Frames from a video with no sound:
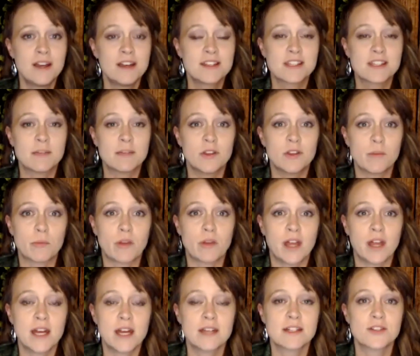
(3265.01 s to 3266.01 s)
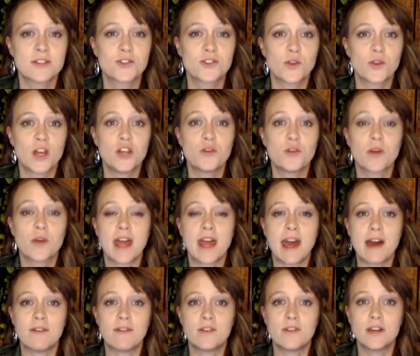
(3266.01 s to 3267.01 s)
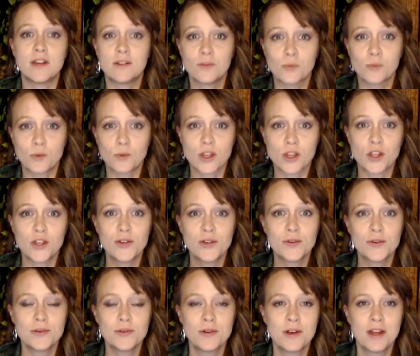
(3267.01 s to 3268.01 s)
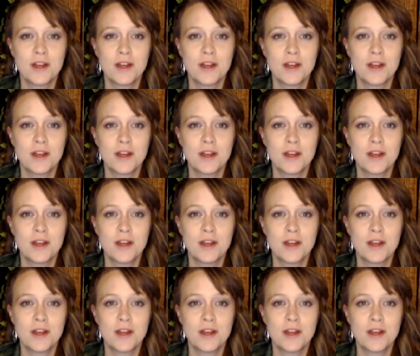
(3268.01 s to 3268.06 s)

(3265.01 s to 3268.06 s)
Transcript: some of the plant so that you can have it with you.